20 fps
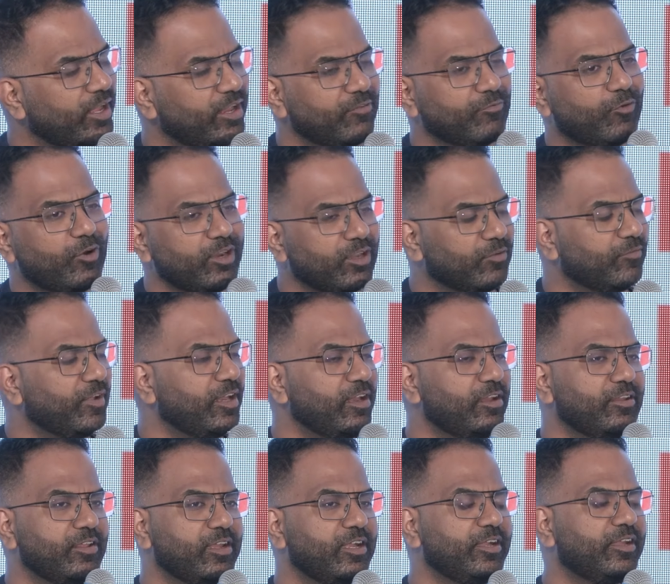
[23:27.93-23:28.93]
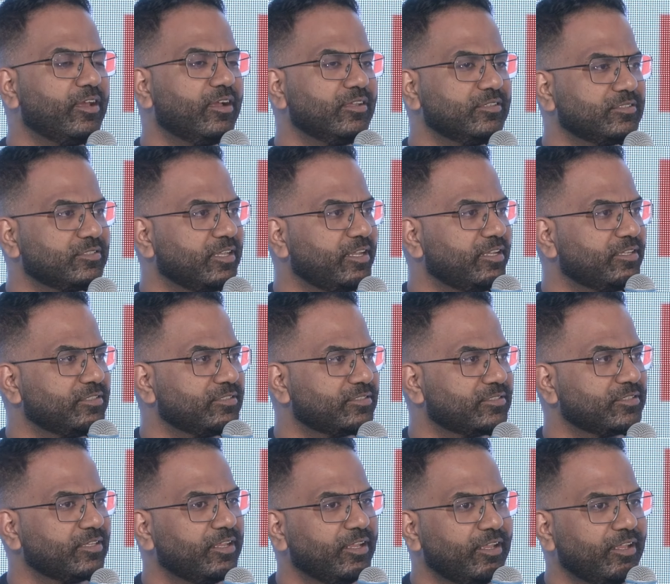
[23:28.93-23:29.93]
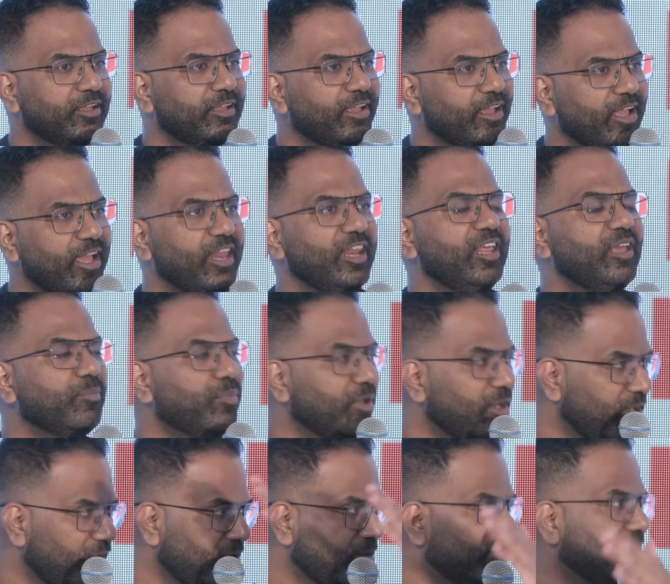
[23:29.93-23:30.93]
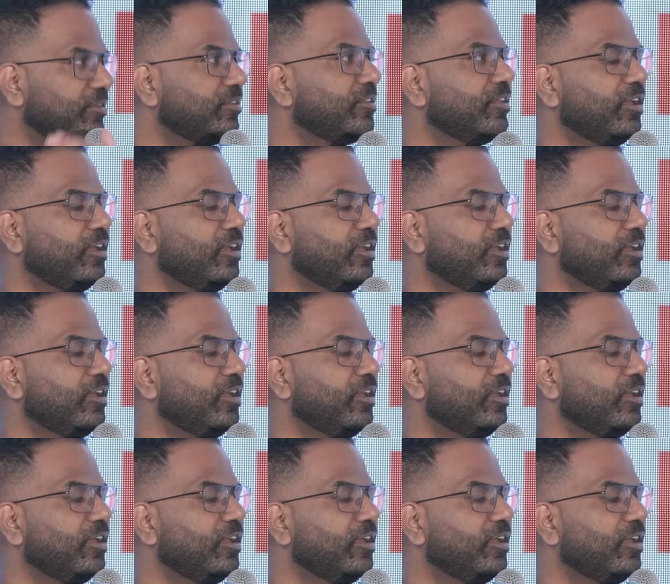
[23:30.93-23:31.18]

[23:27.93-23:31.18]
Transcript: And what Avail really does is enable